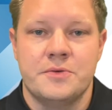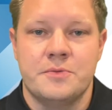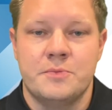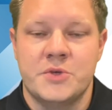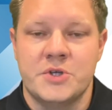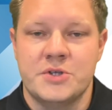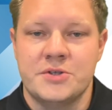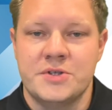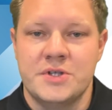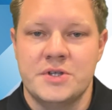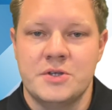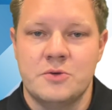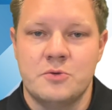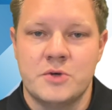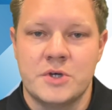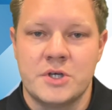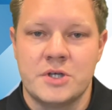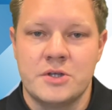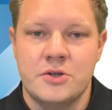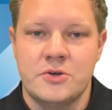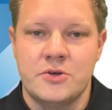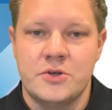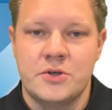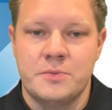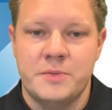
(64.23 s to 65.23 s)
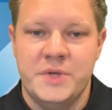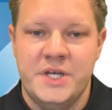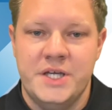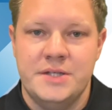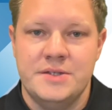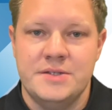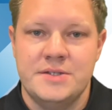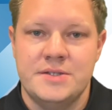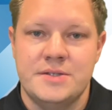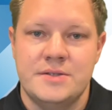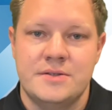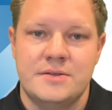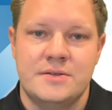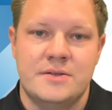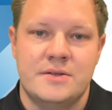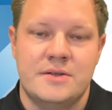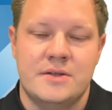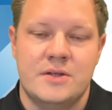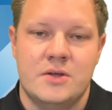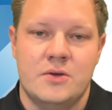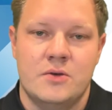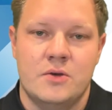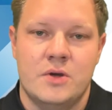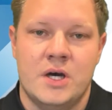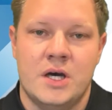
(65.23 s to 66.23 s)
building the workload domains,
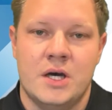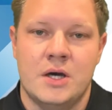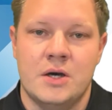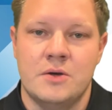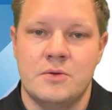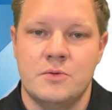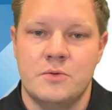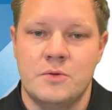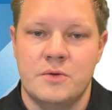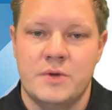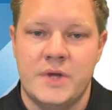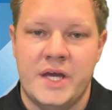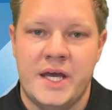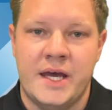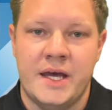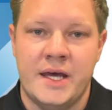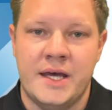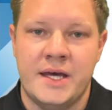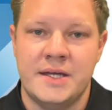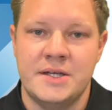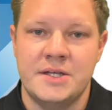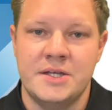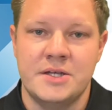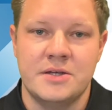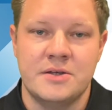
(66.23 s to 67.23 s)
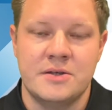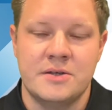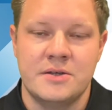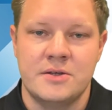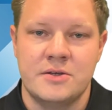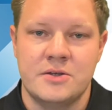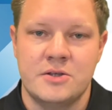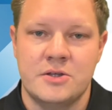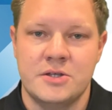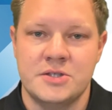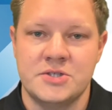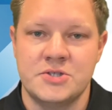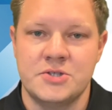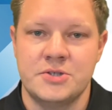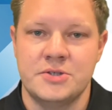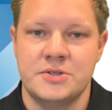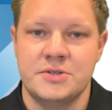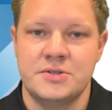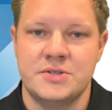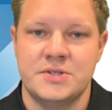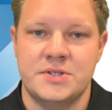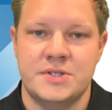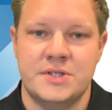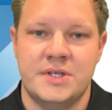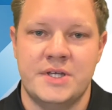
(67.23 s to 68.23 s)
adding
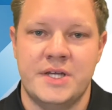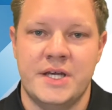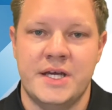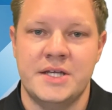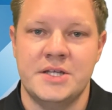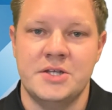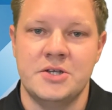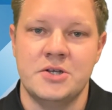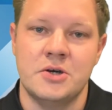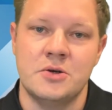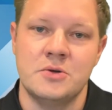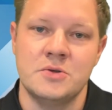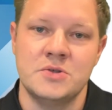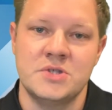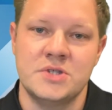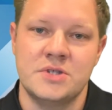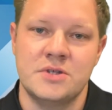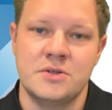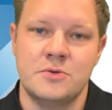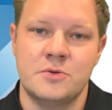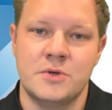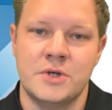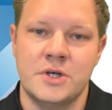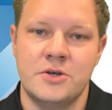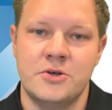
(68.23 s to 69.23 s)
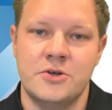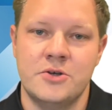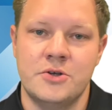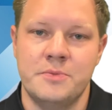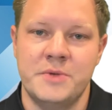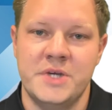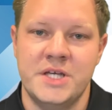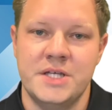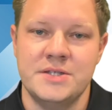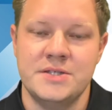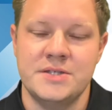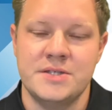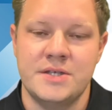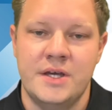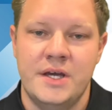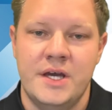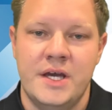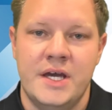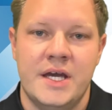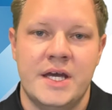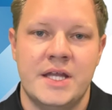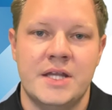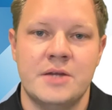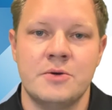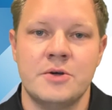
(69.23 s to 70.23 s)
clusters and adding hosts to the workload domains,
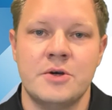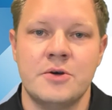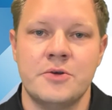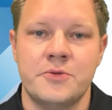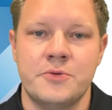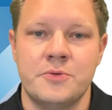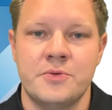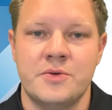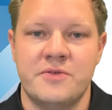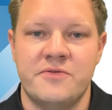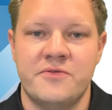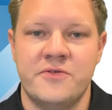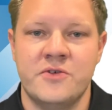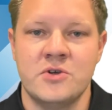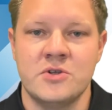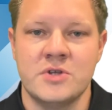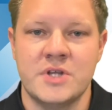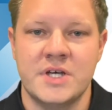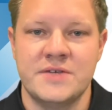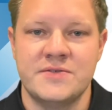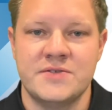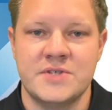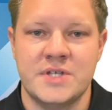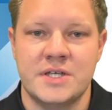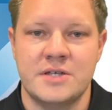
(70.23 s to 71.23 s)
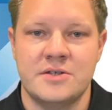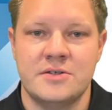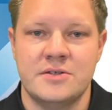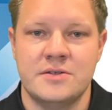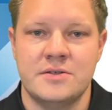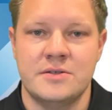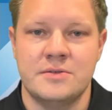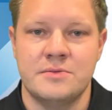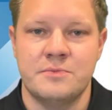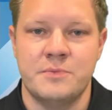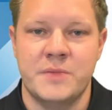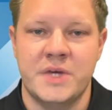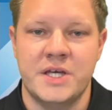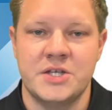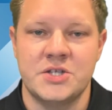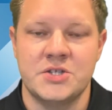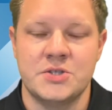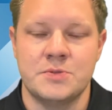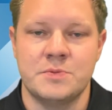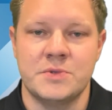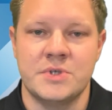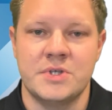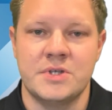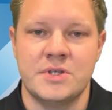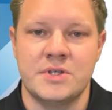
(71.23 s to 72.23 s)
and then we go through a full lifecycle
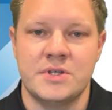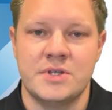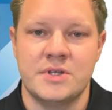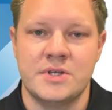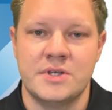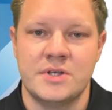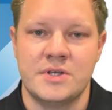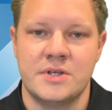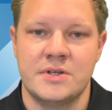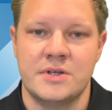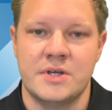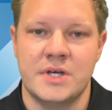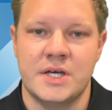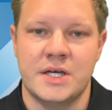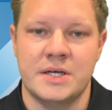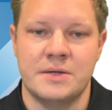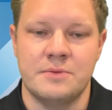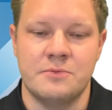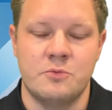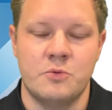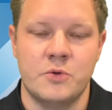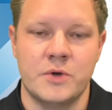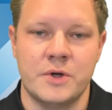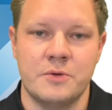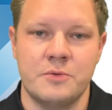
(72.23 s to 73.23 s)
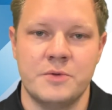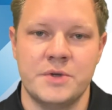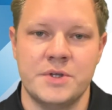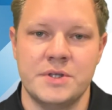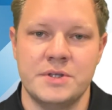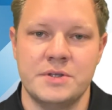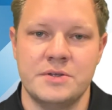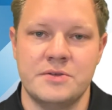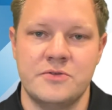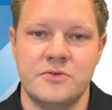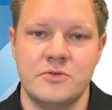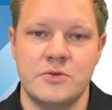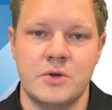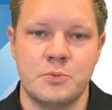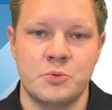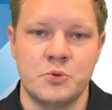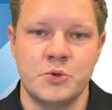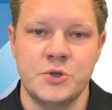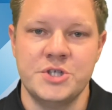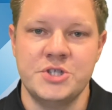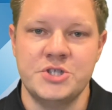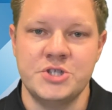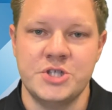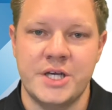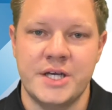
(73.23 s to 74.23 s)
management where we do a
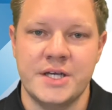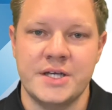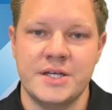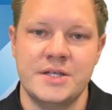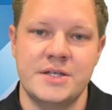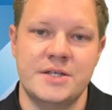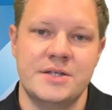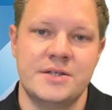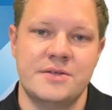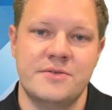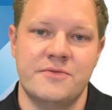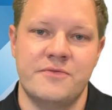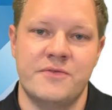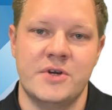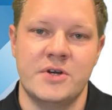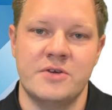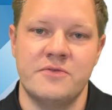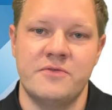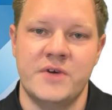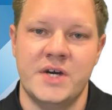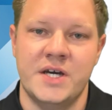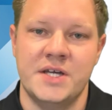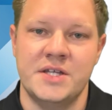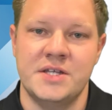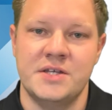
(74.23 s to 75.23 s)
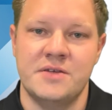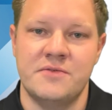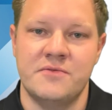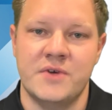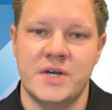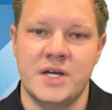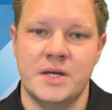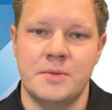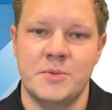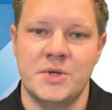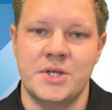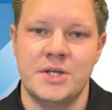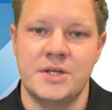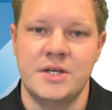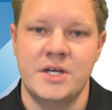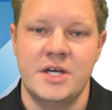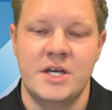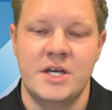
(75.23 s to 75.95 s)
pre-check, verify the environment,